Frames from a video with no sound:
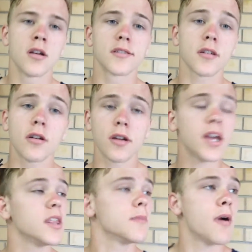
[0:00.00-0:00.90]
So
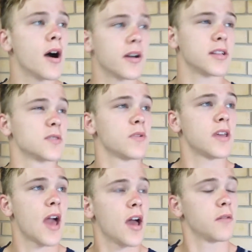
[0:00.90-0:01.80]
in the markets
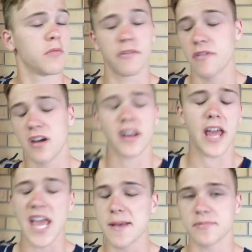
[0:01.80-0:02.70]
we found
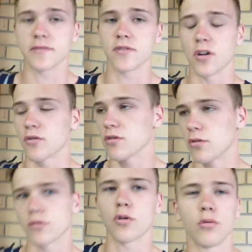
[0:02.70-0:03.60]
heaps of,
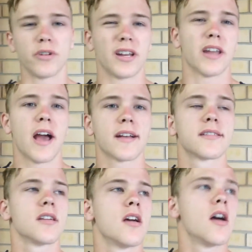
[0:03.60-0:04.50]
little cool
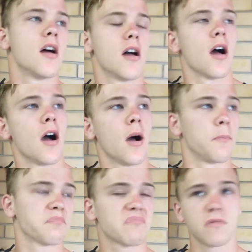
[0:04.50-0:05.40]
knickknacks,
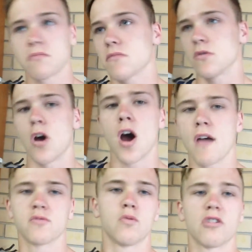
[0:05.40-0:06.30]

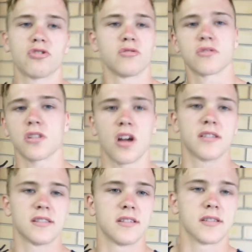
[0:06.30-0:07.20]
knives, watches,
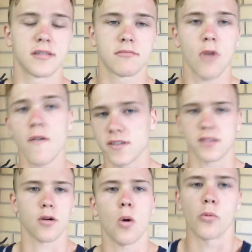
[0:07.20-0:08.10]
glasses.
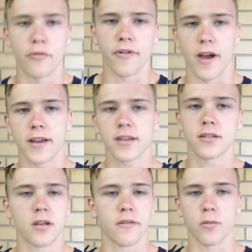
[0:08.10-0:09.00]
Obviously they're all fake,
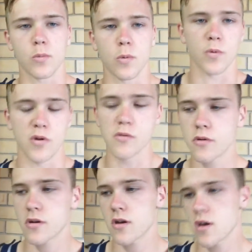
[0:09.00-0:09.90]
none of them were real.